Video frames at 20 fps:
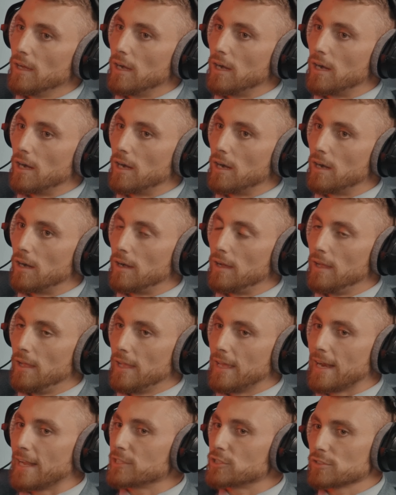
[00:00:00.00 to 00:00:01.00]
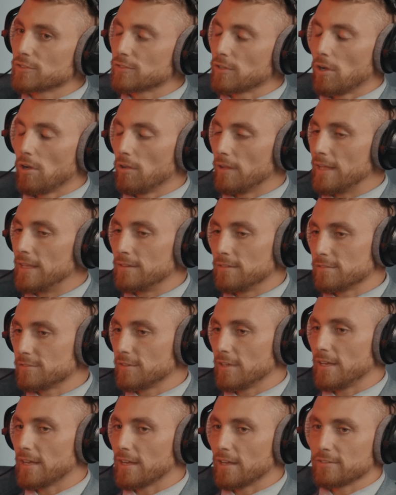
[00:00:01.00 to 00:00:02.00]
Uh, and I just saw in
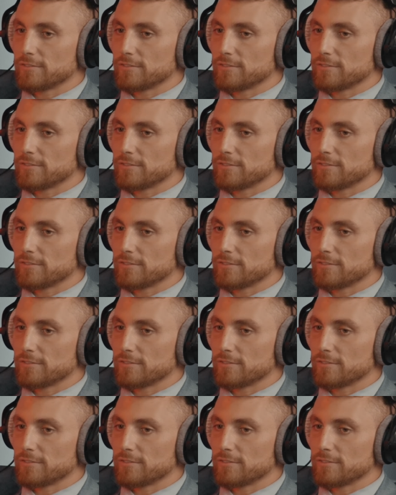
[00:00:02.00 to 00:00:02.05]
SIG,